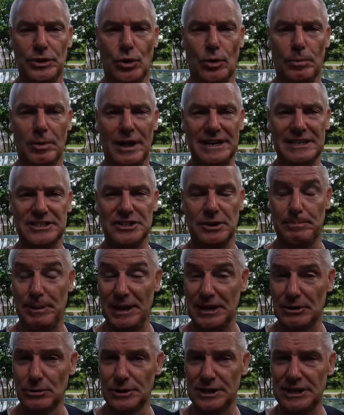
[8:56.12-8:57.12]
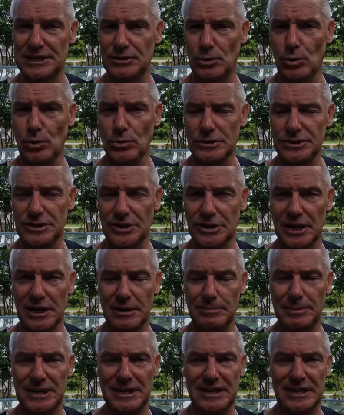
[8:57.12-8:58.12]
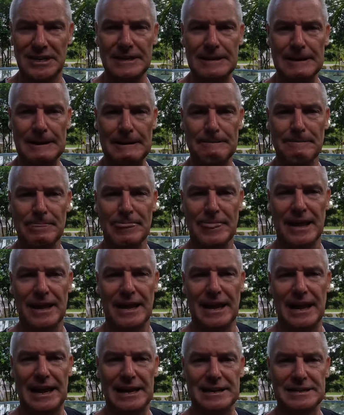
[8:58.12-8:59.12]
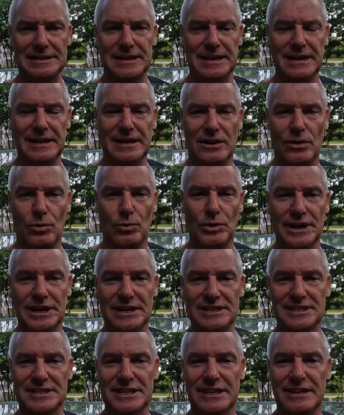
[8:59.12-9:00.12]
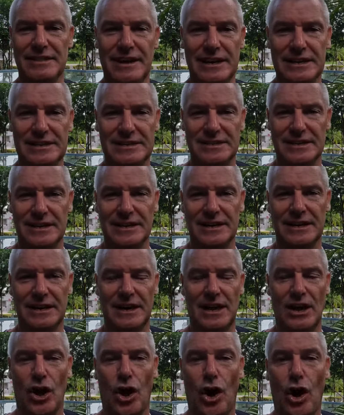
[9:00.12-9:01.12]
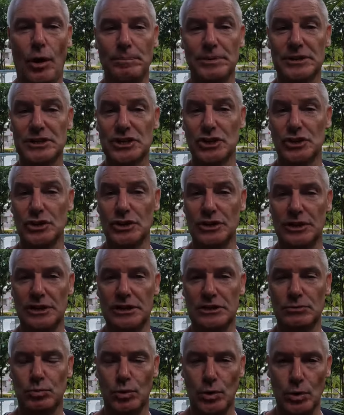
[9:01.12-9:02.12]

the All Blacks. So penalties are also going to be key, and we're going to see that opportunities